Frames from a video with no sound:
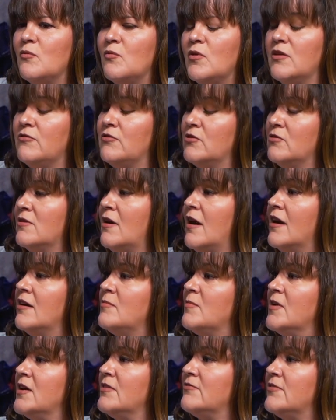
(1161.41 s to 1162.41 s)
if you're an
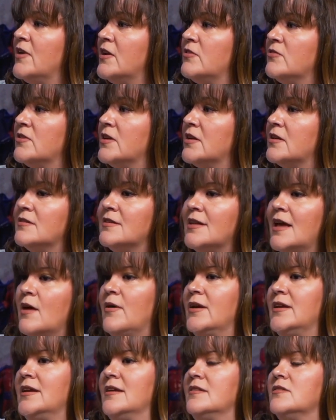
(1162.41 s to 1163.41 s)
Iron Man fan, you're like, now
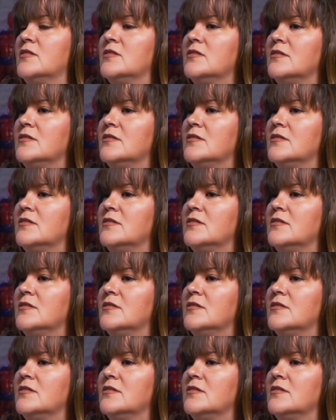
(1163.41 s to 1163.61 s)
I need.